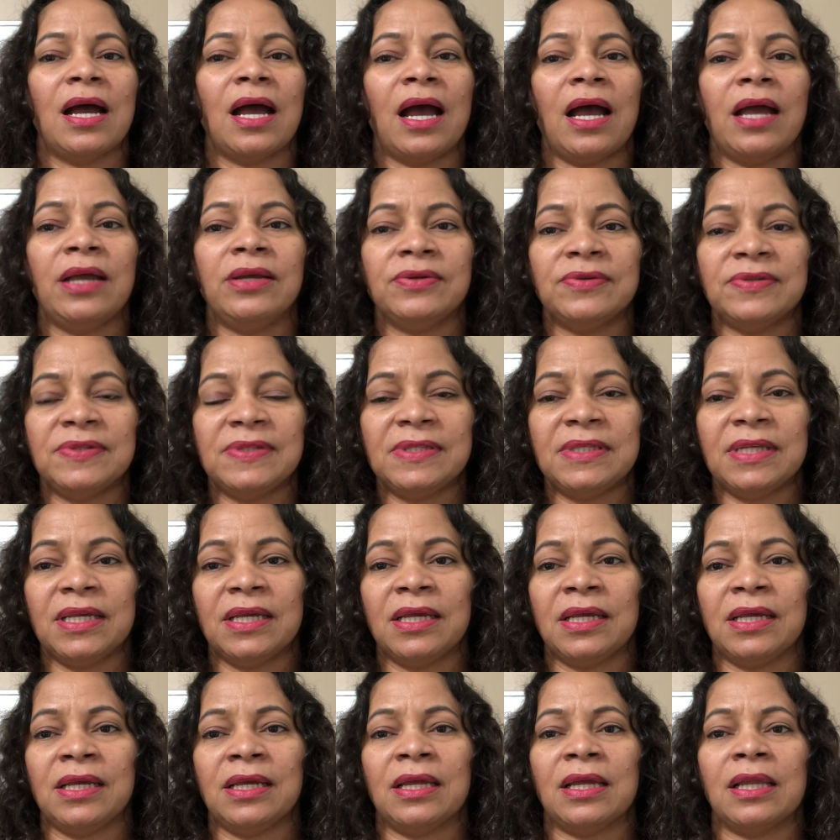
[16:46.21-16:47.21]
I would
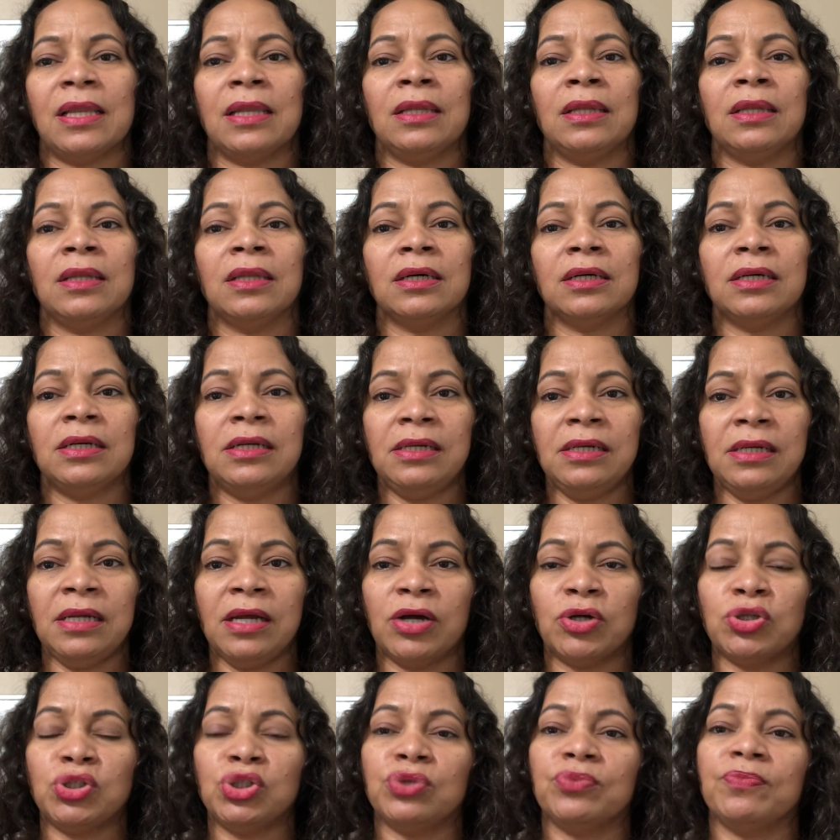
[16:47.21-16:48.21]
say learn
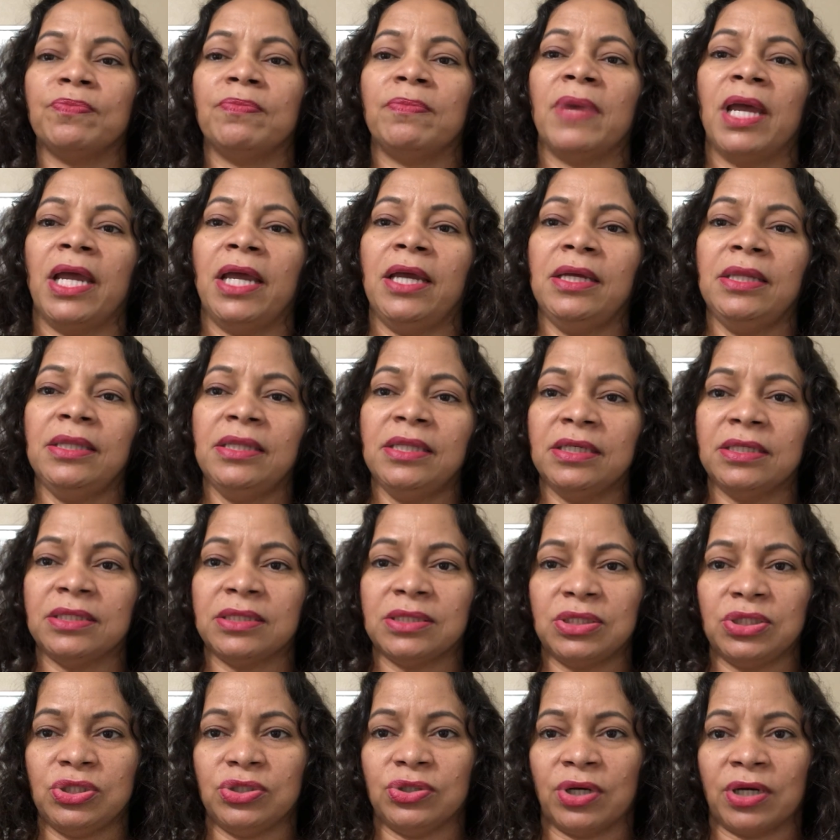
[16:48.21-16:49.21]
how to
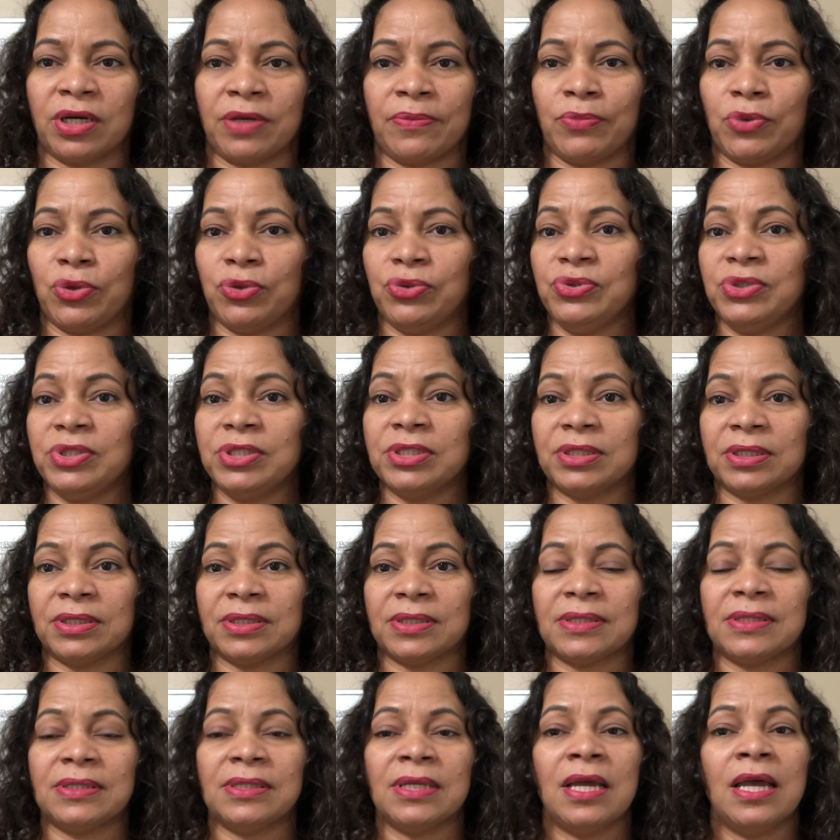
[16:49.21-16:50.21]
manage your
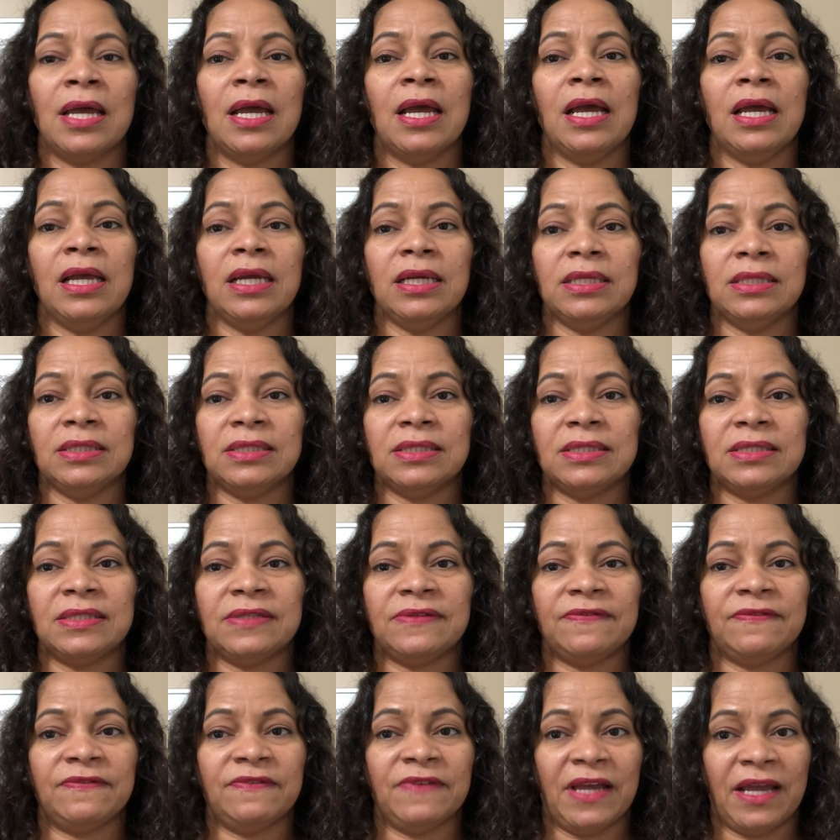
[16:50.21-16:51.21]
emotions.
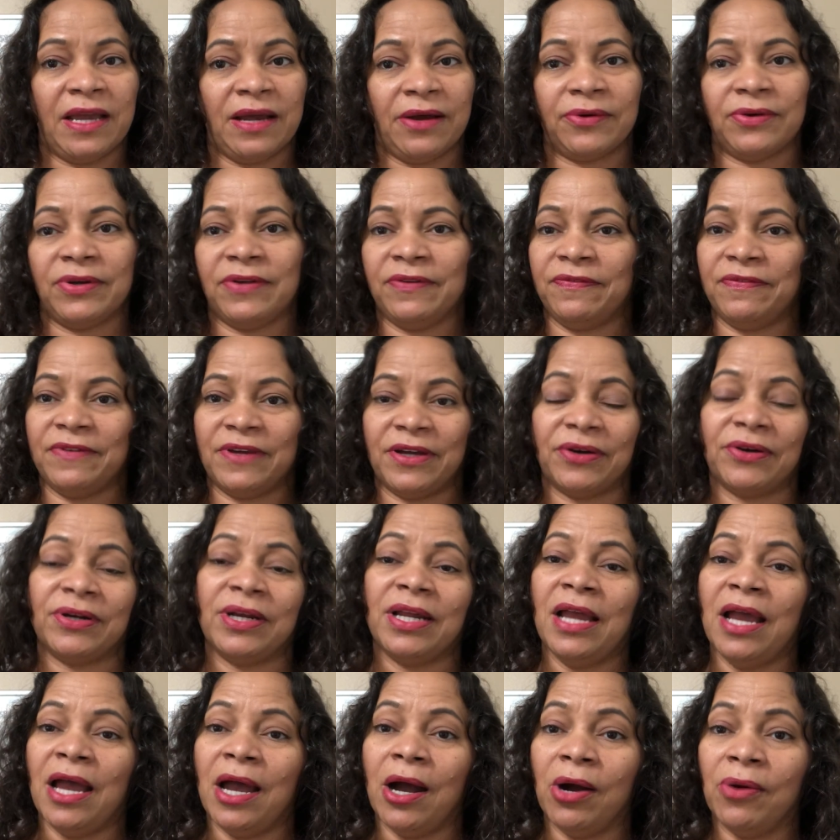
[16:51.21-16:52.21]
It's very,
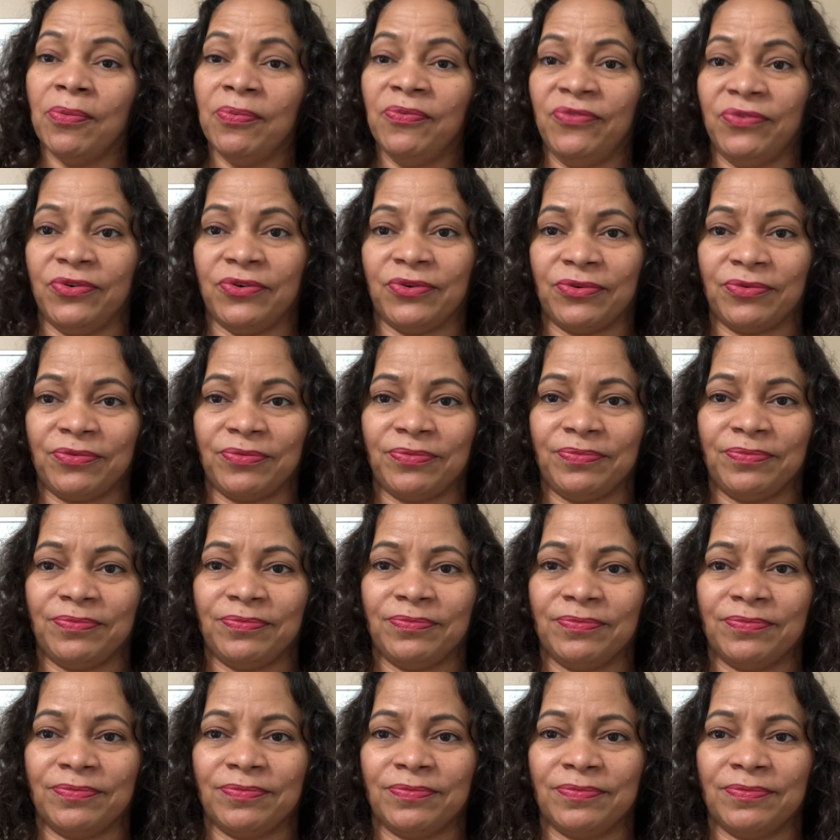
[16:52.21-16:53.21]
very helpful.
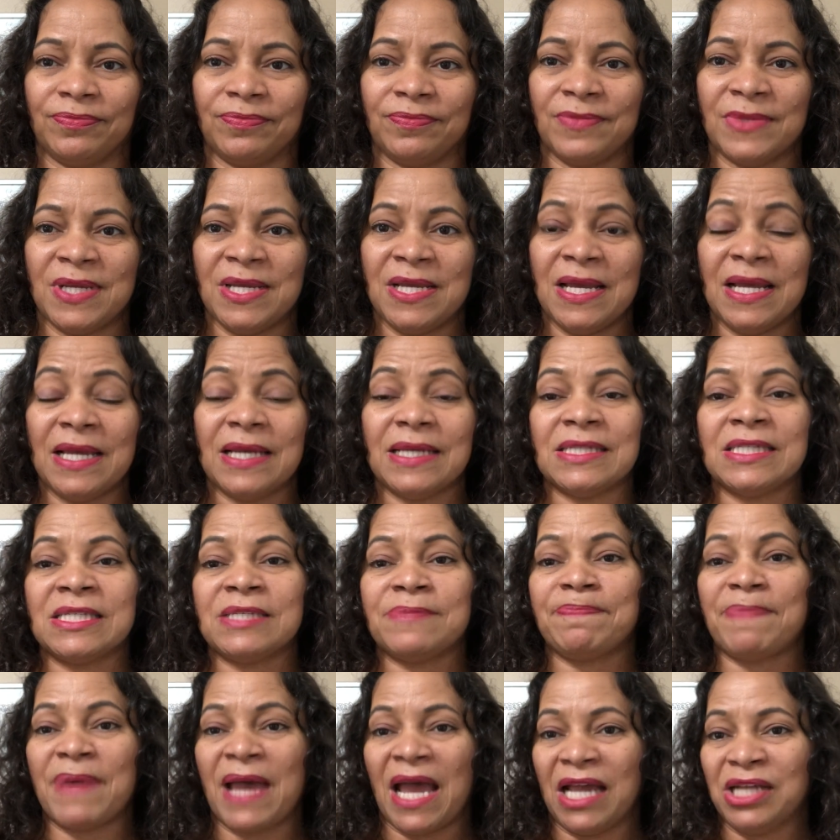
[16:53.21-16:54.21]

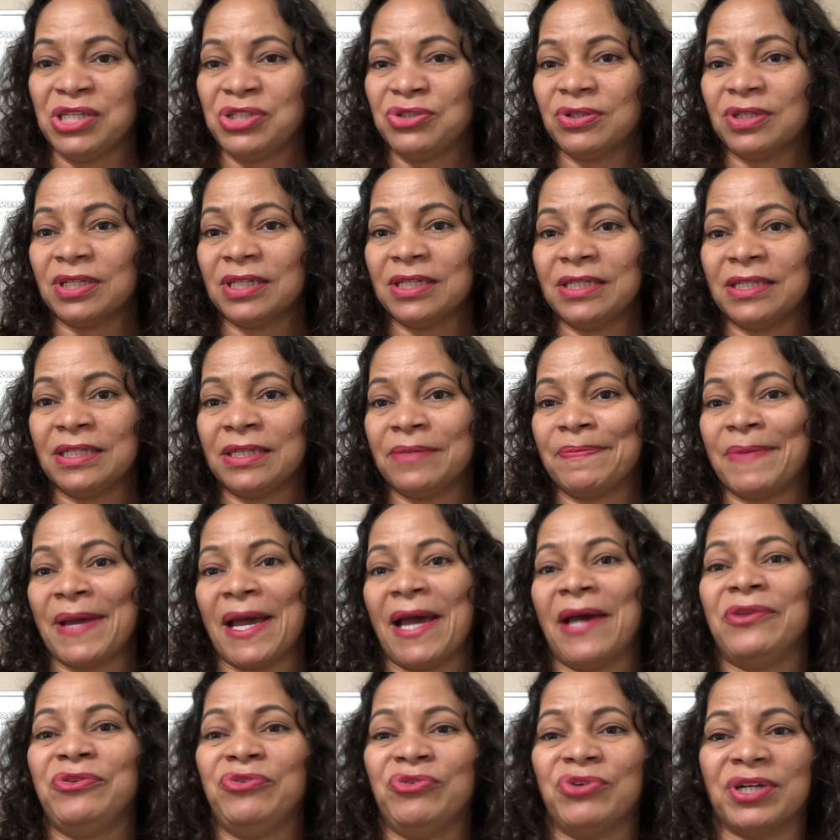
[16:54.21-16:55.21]
Especially the
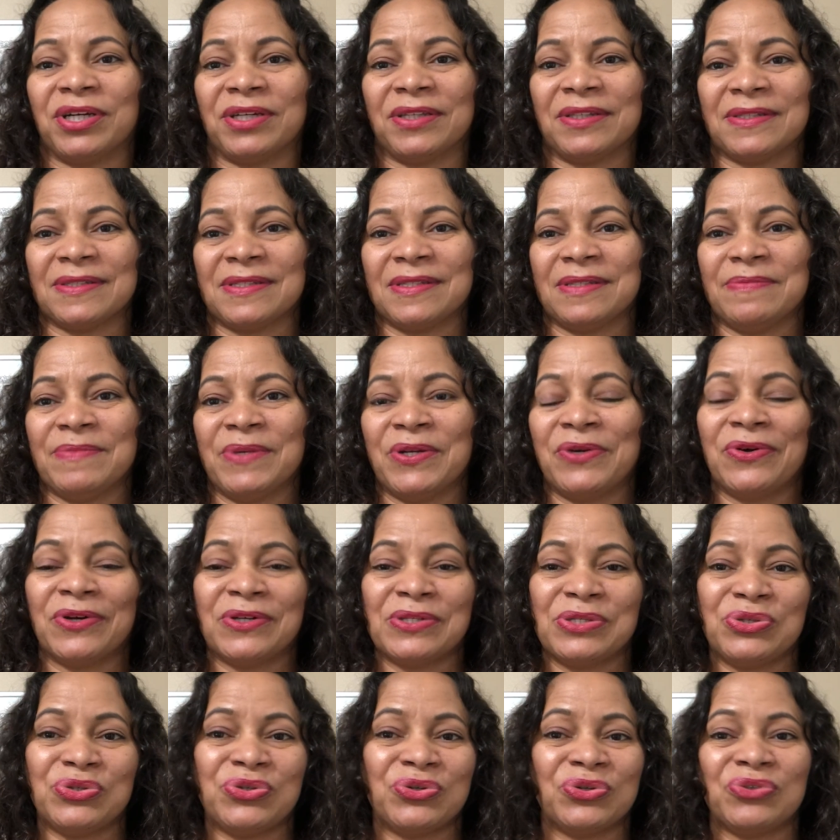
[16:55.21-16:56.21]
bad ones,
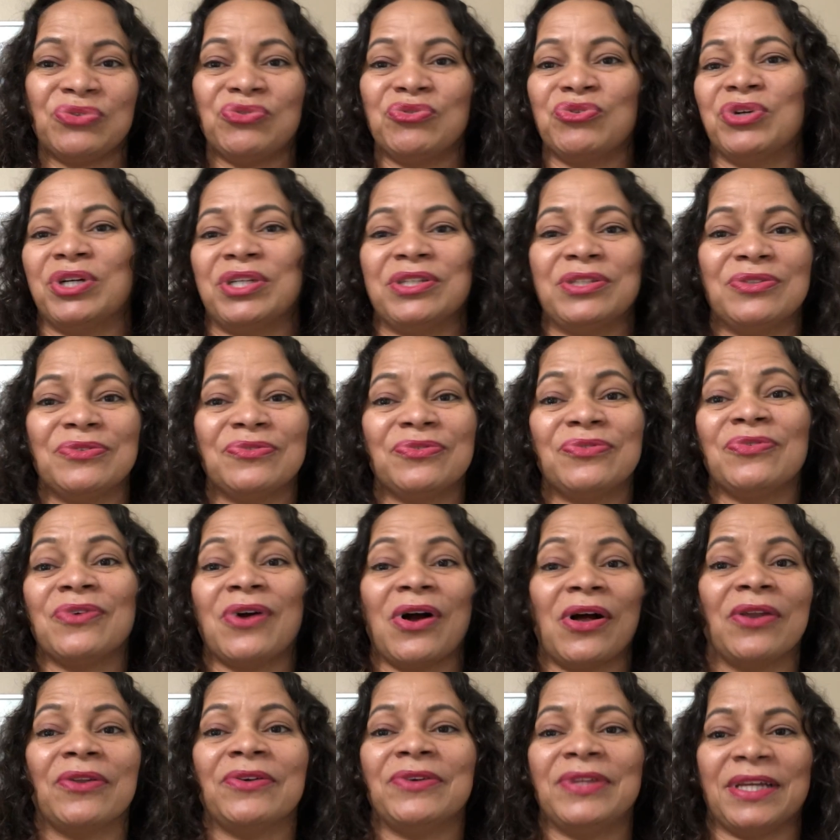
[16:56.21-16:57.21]
because you don't want to
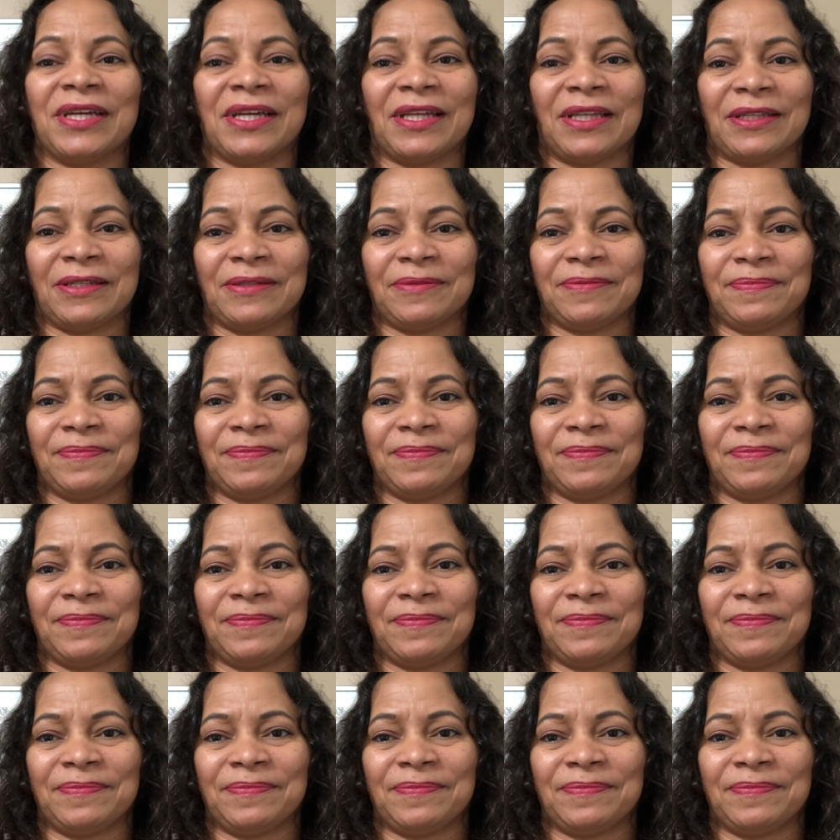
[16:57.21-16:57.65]
follow them.